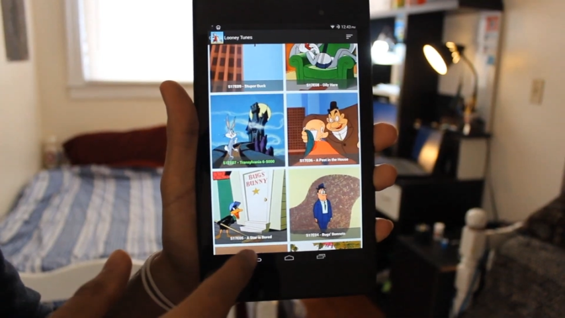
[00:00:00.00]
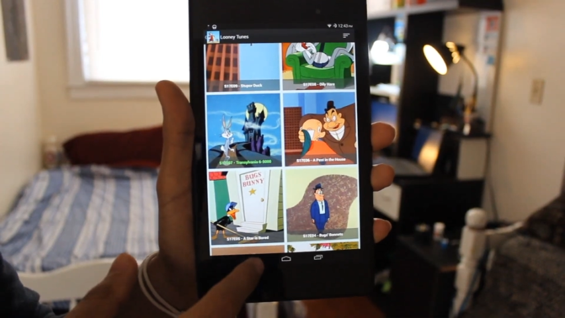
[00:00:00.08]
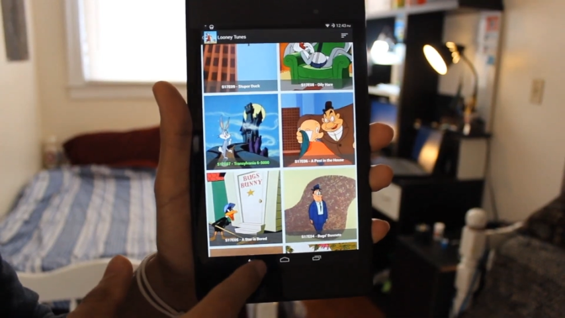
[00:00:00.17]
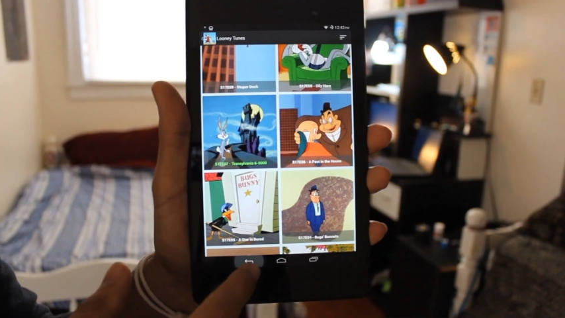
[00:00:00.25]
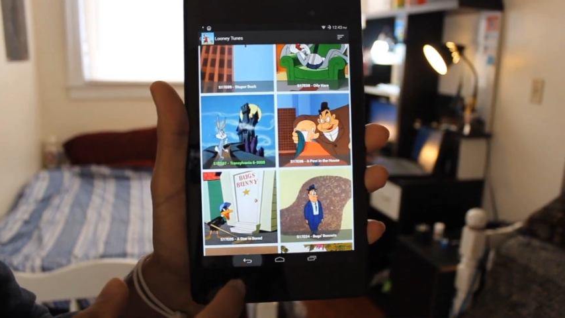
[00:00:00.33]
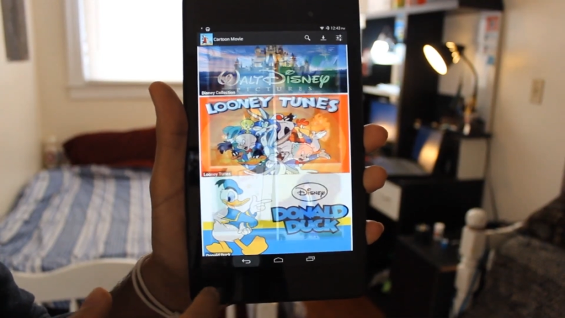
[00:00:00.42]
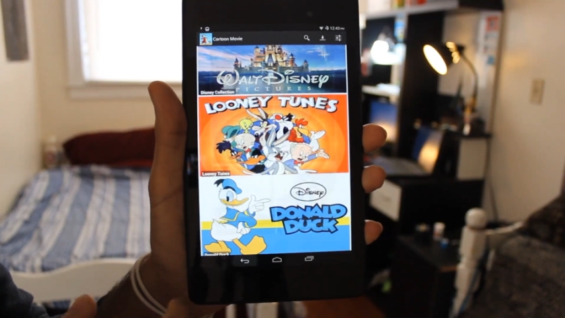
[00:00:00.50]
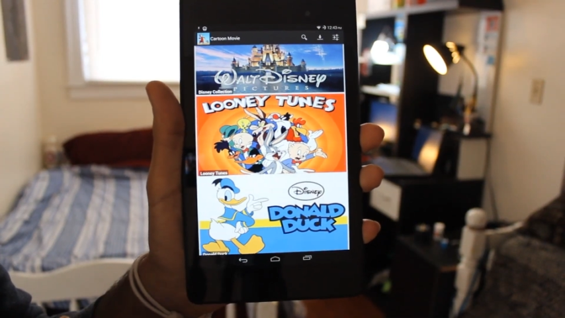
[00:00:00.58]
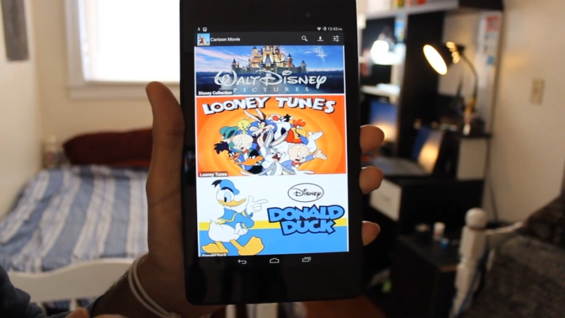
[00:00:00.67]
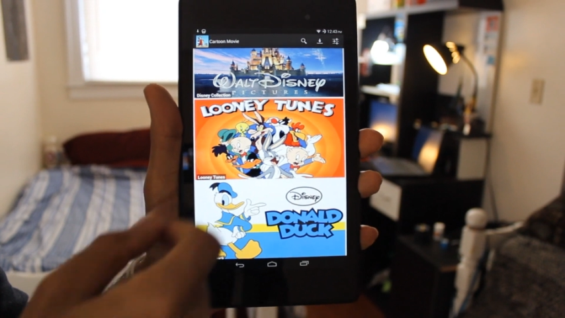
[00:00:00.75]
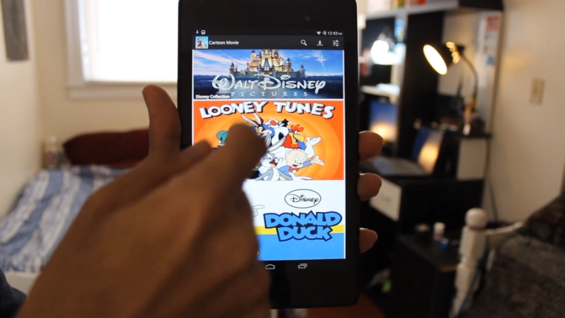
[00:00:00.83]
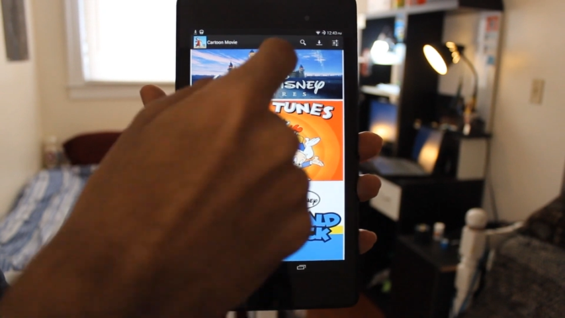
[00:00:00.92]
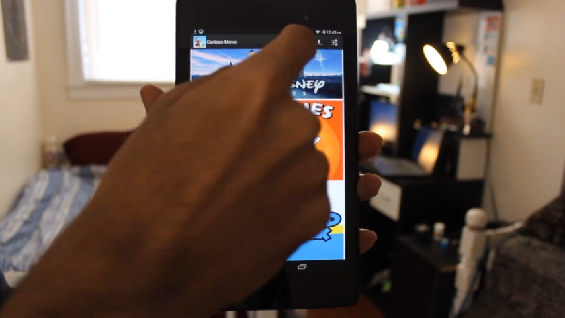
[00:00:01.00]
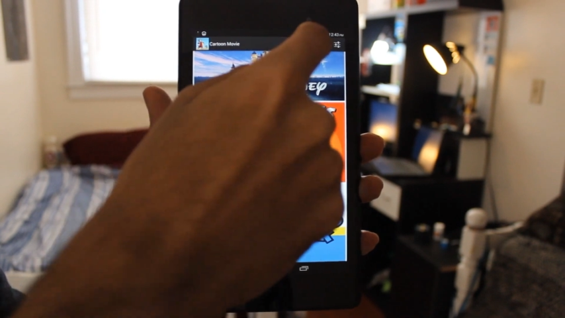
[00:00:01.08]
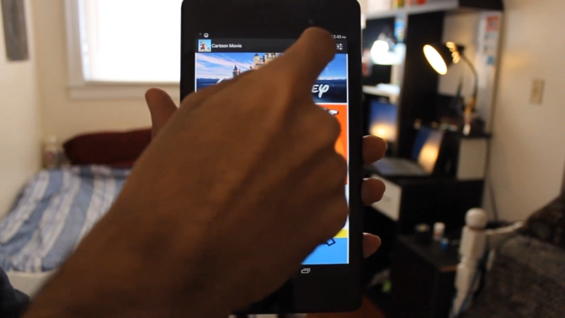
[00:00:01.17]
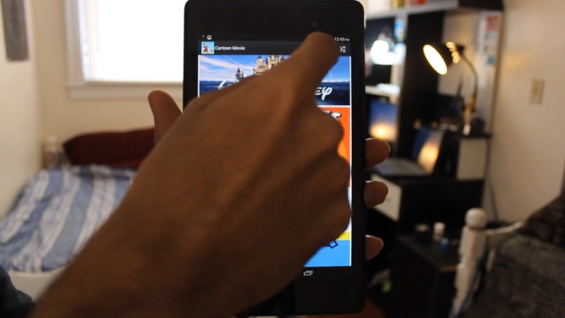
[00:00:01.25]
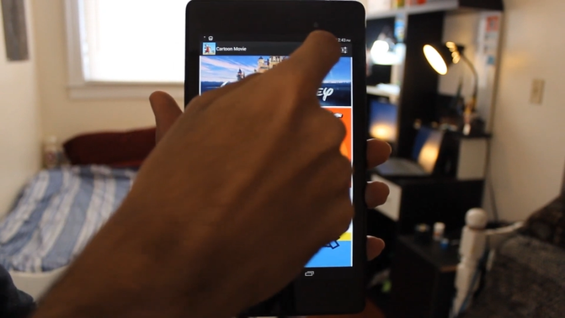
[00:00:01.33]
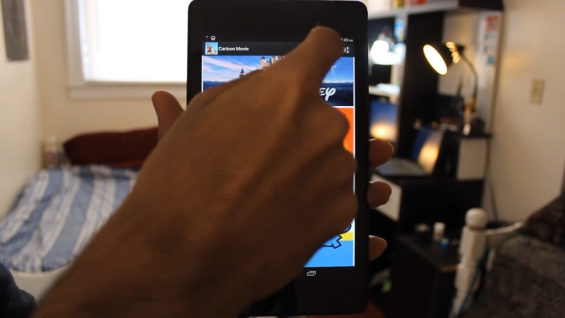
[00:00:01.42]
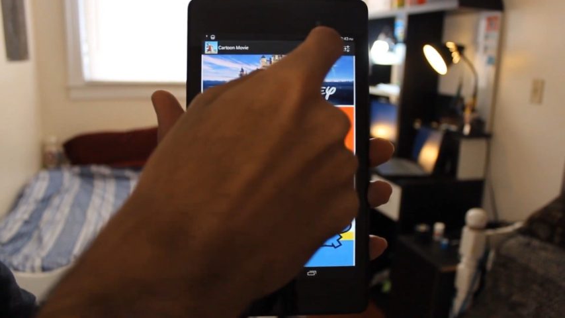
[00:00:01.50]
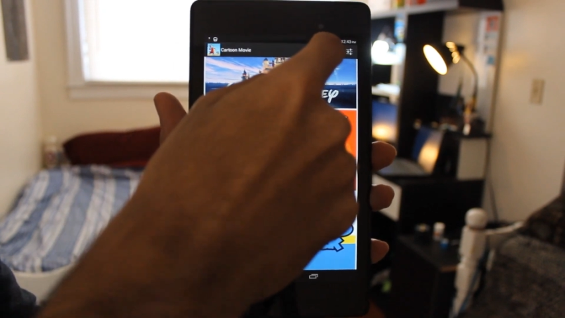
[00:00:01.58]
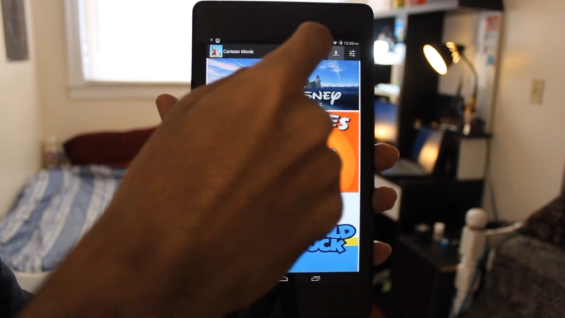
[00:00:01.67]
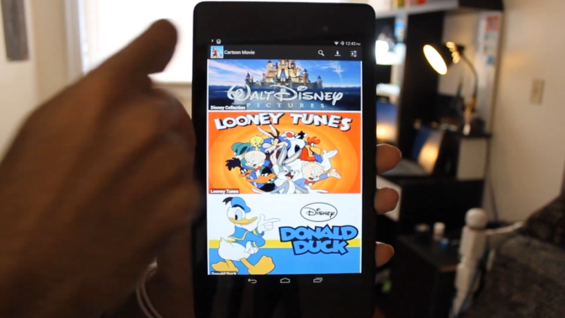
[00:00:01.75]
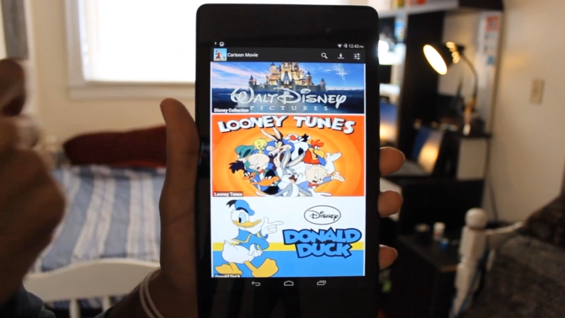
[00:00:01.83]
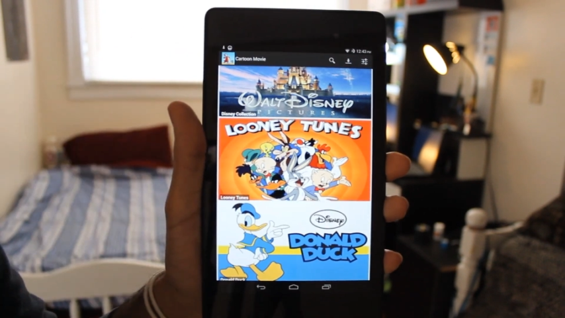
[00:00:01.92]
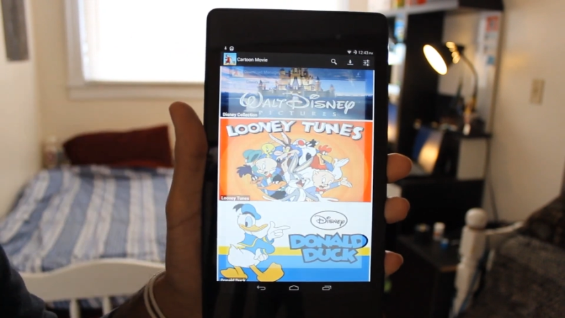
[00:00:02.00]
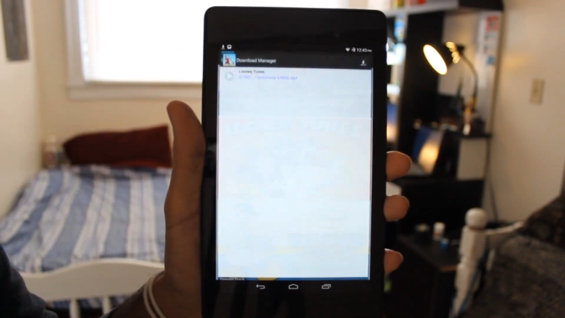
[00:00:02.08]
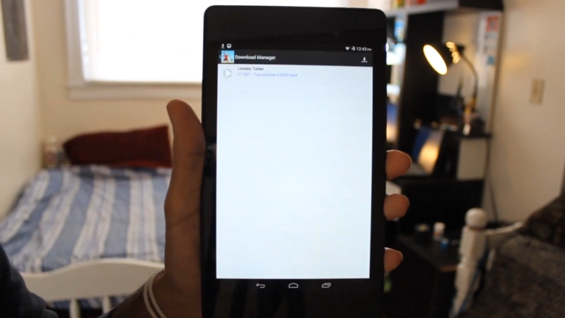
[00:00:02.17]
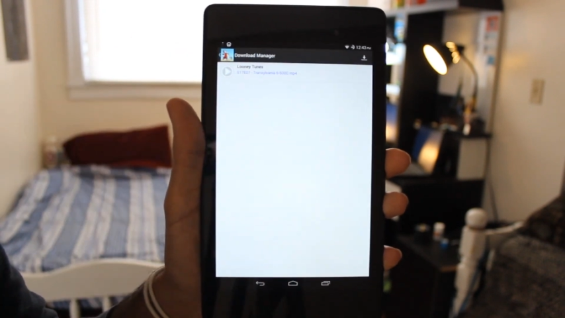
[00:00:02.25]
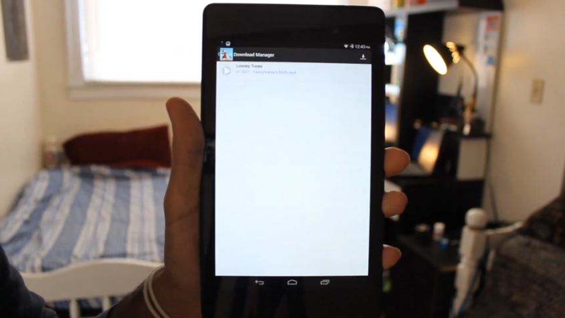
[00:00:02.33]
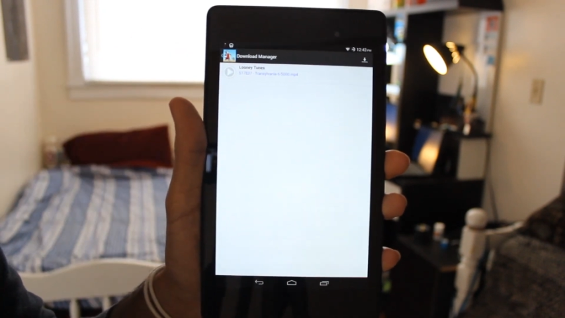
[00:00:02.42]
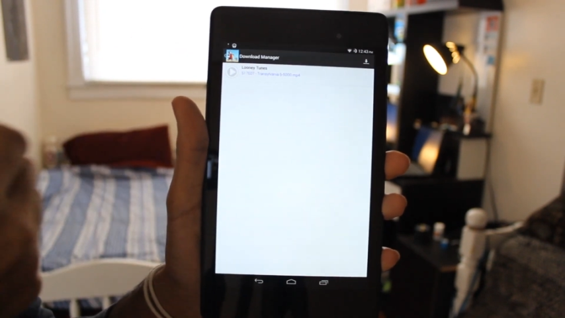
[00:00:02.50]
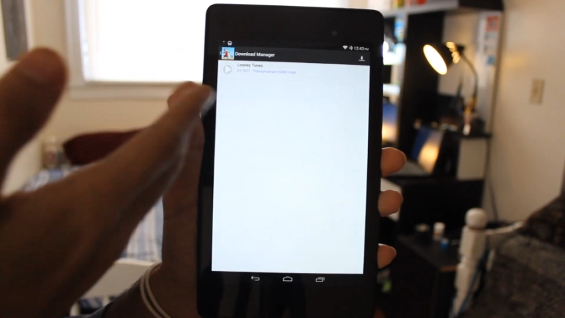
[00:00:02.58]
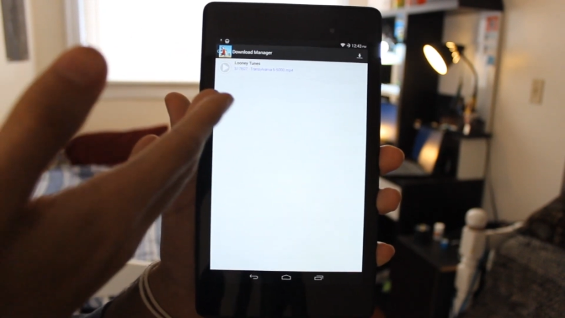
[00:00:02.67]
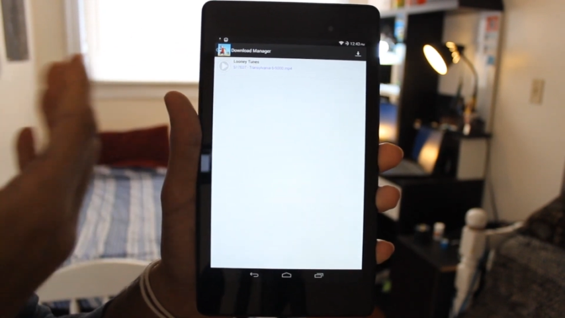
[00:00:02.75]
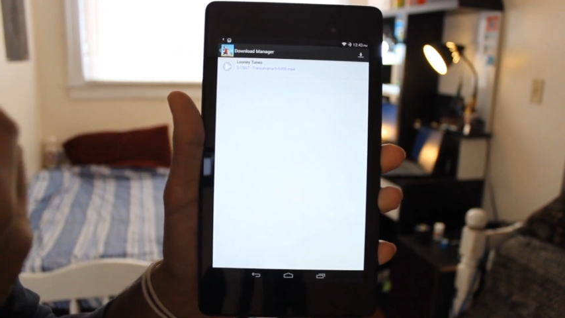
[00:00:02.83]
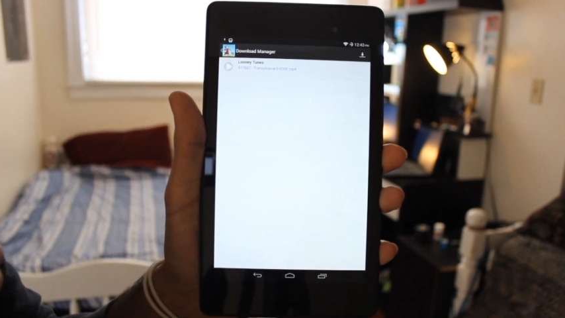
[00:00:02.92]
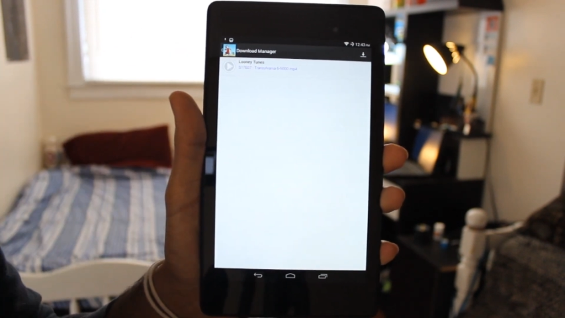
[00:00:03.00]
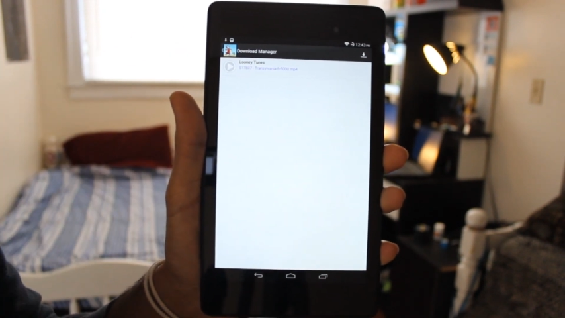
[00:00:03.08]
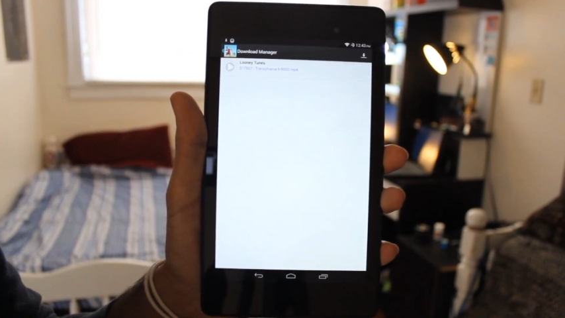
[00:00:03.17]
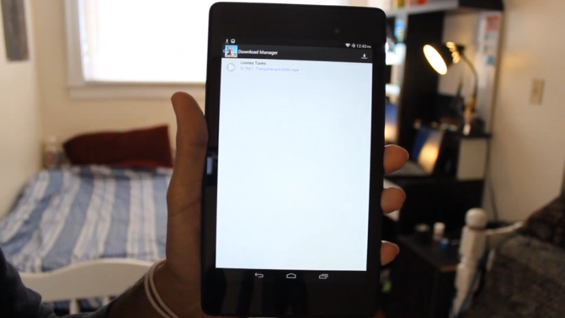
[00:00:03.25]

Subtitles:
Nobody's mouth can be seen.